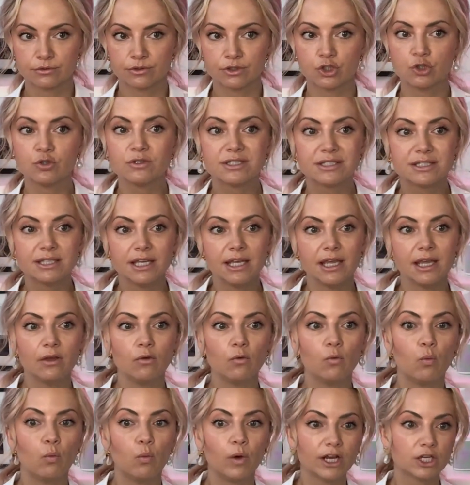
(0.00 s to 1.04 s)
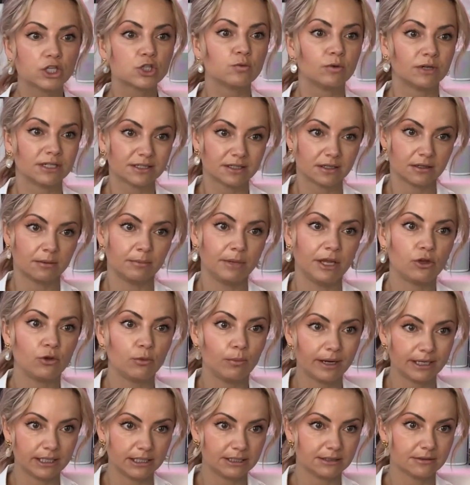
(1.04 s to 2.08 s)
to see which one's gonna make you
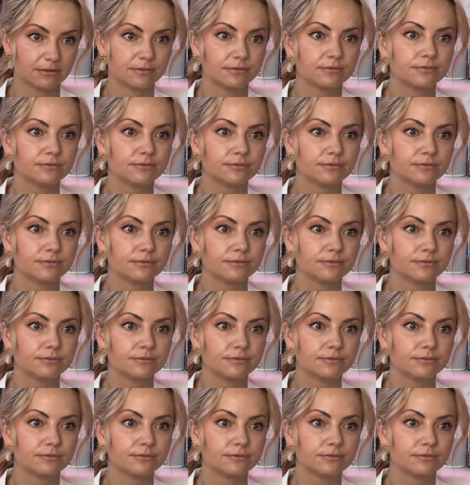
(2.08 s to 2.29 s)
bite.